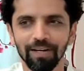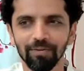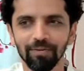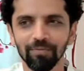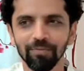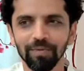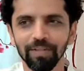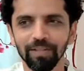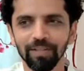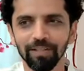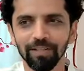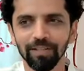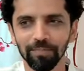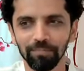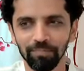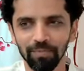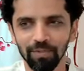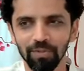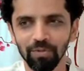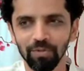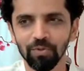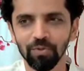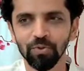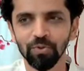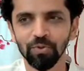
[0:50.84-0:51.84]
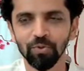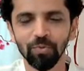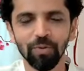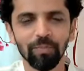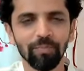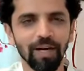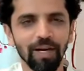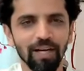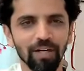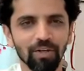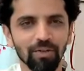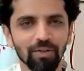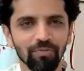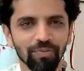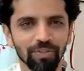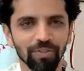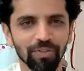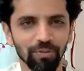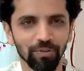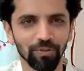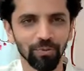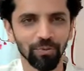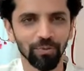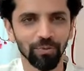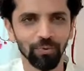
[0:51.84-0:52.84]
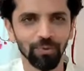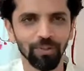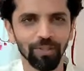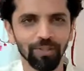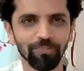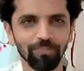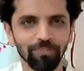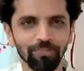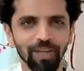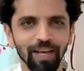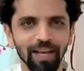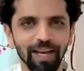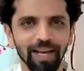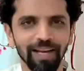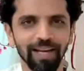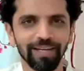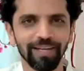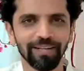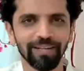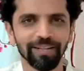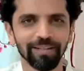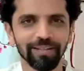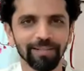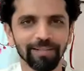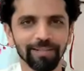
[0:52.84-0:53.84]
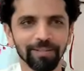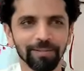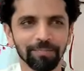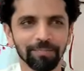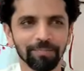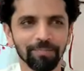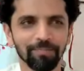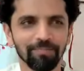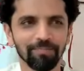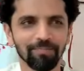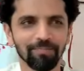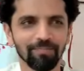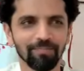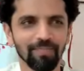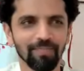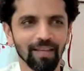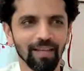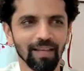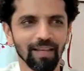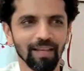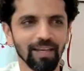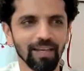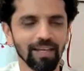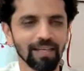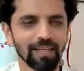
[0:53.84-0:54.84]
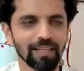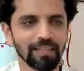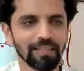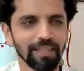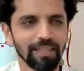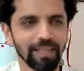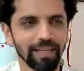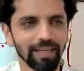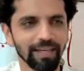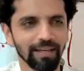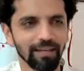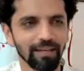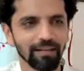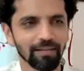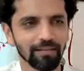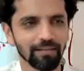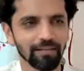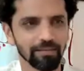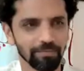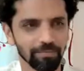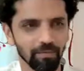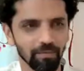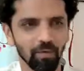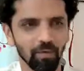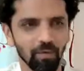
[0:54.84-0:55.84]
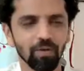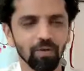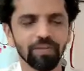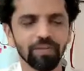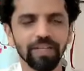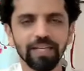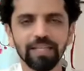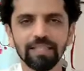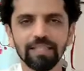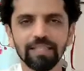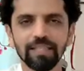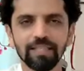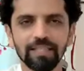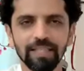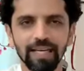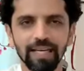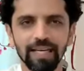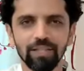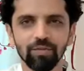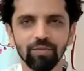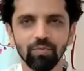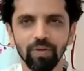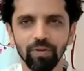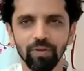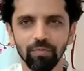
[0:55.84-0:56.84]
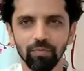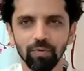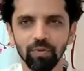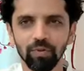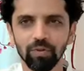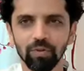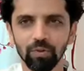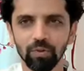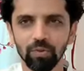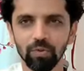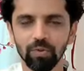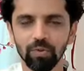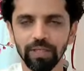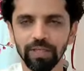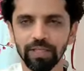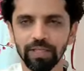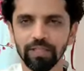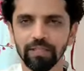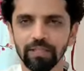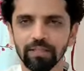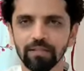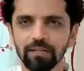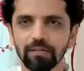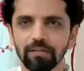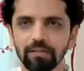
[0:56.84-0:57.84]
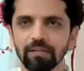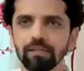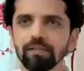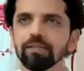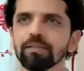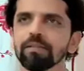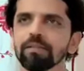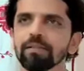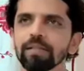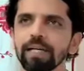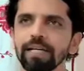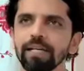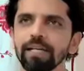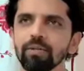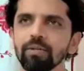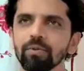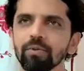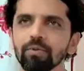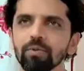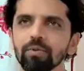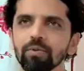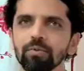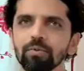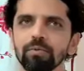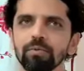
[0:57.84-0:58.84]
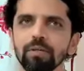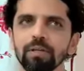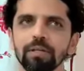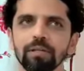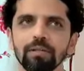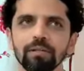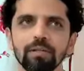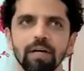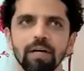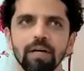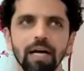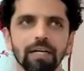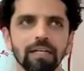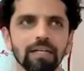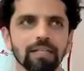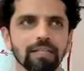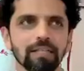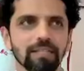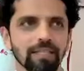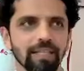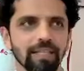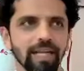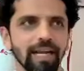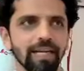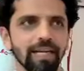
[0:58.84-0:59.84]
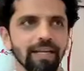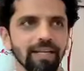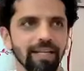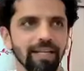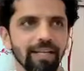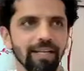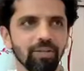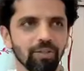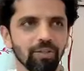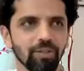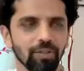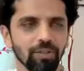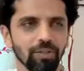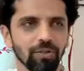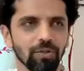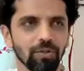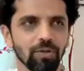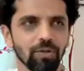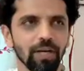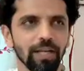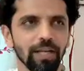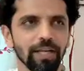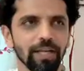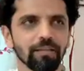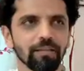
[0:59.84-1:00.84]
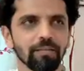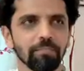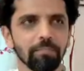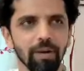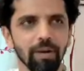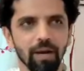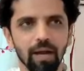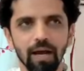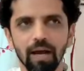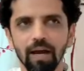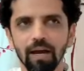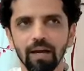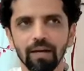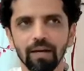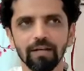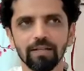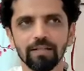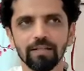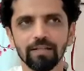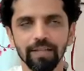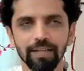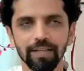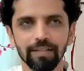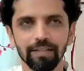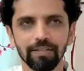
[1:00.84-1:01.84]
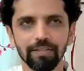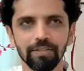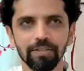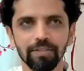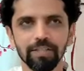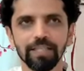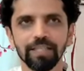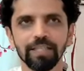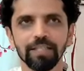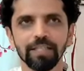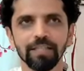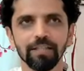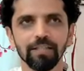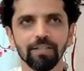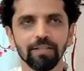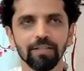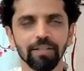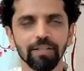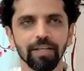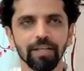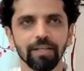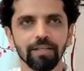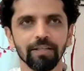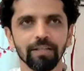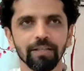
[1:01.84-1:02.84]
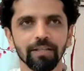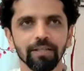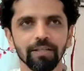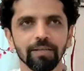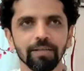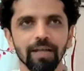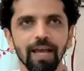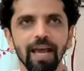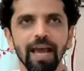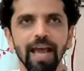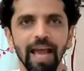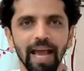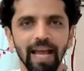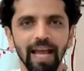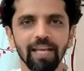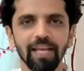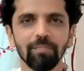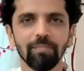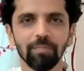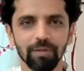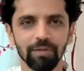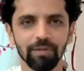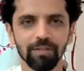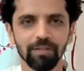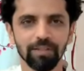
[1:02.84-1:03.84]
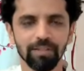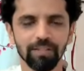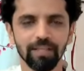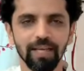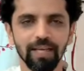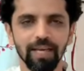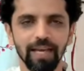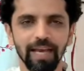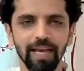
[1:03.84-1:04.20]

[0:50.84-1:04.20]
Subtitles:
We used to be part of a school, and there one of the exercise we would do is try to understand nature, or like the plants and trees and then animals